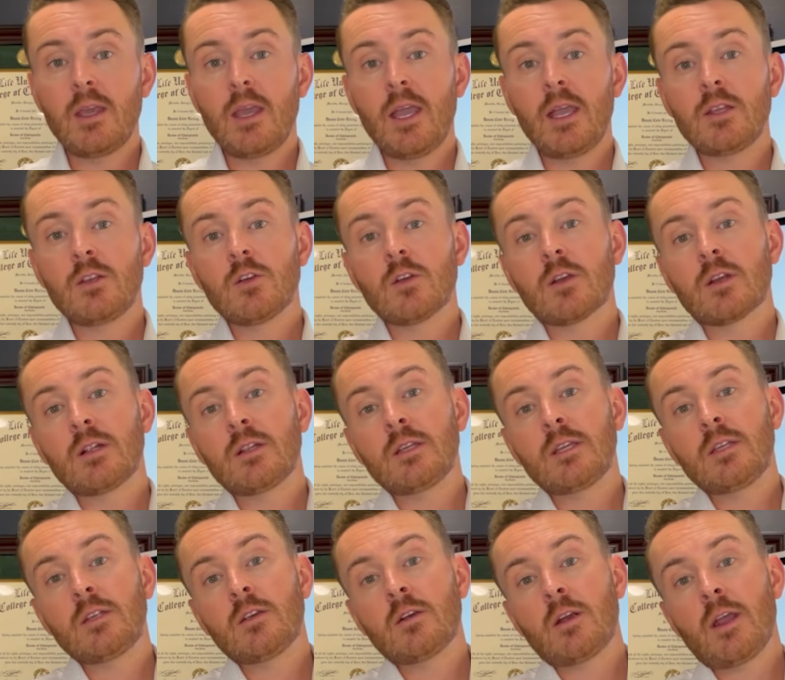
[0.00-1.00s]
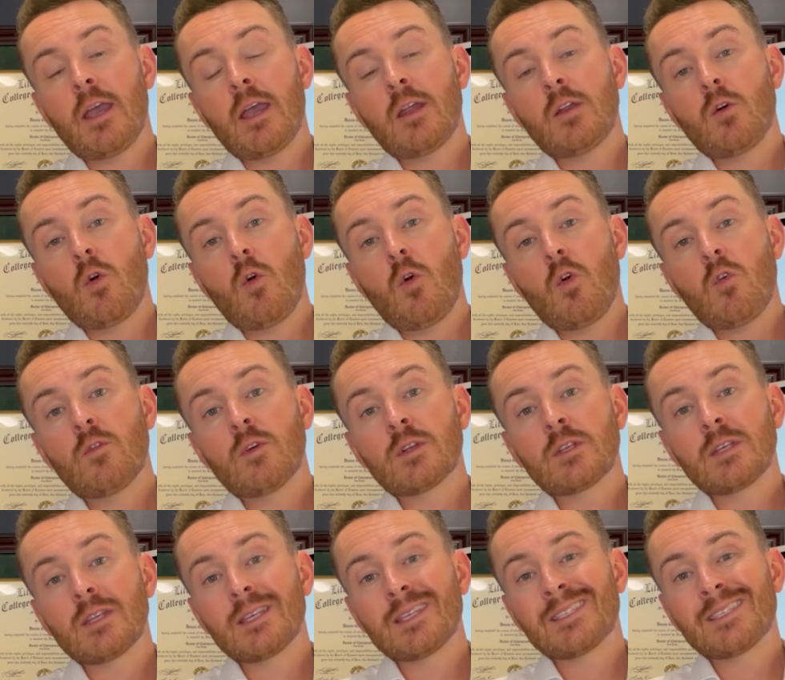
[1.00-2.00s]
And you're going to lean your head over
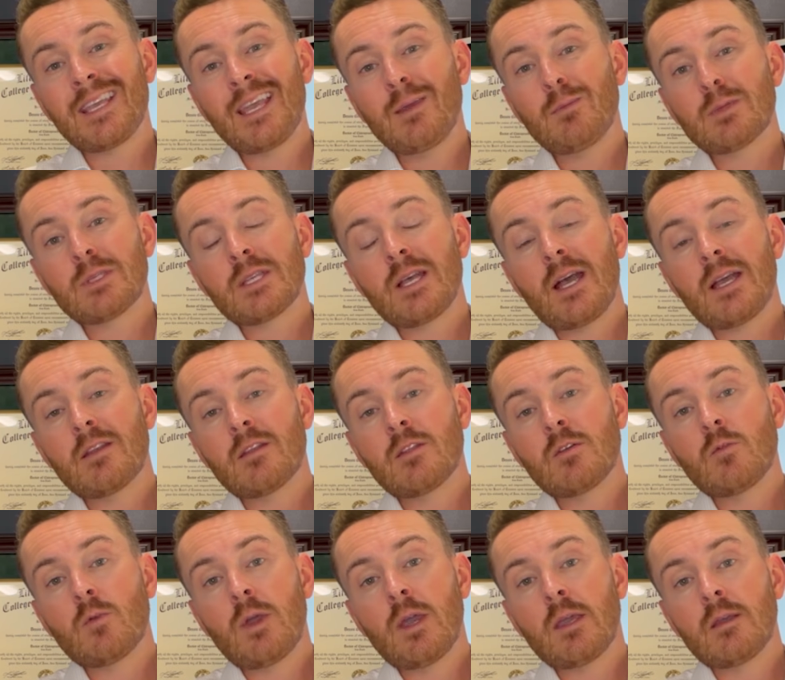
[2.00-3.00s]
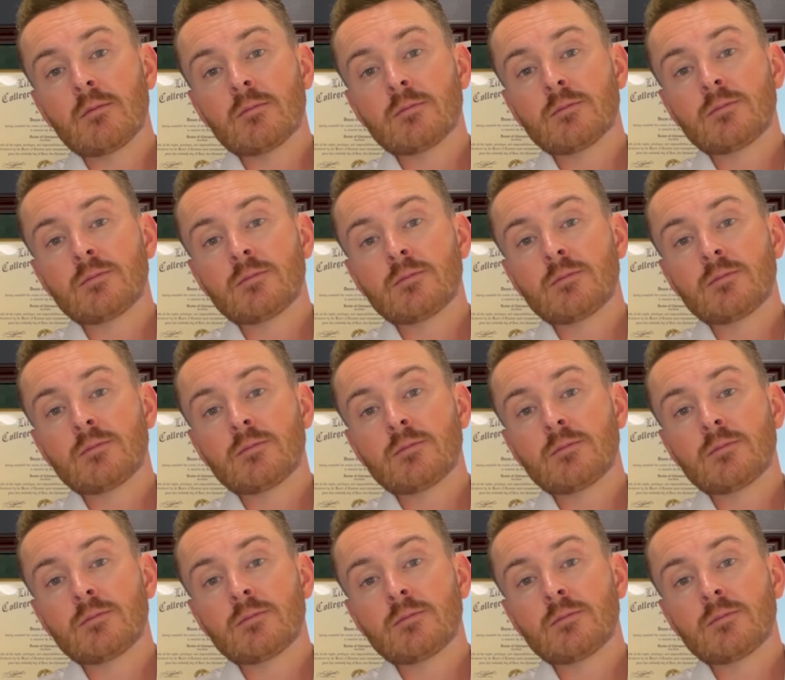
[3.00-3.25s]
to the same side of the wing.